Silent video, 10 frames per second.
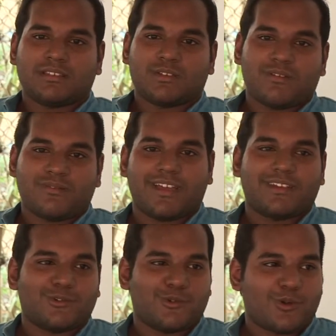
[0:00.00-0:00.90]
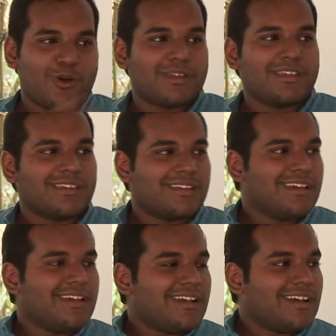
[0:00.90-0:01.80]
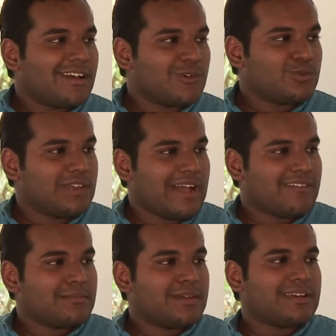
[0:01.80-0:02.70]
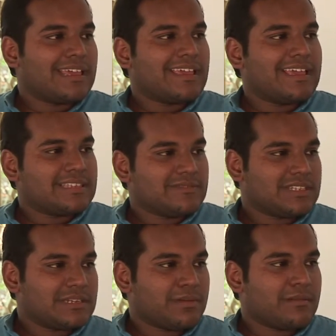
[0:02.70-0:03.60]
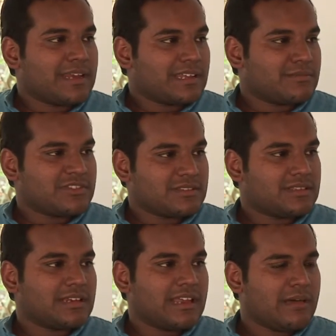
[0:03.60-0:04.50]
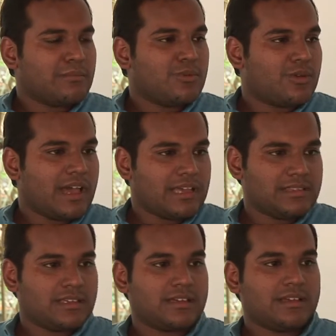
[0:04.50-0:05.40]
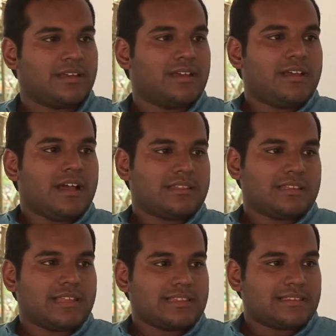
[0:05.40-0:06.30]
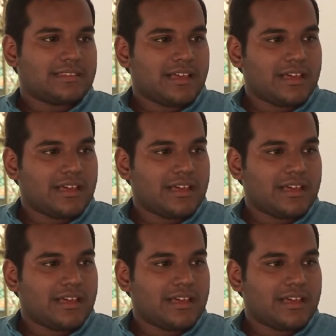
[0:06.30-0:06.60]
is confined to talking to the government, engaging with diplomatic missions in Colombo. I think that's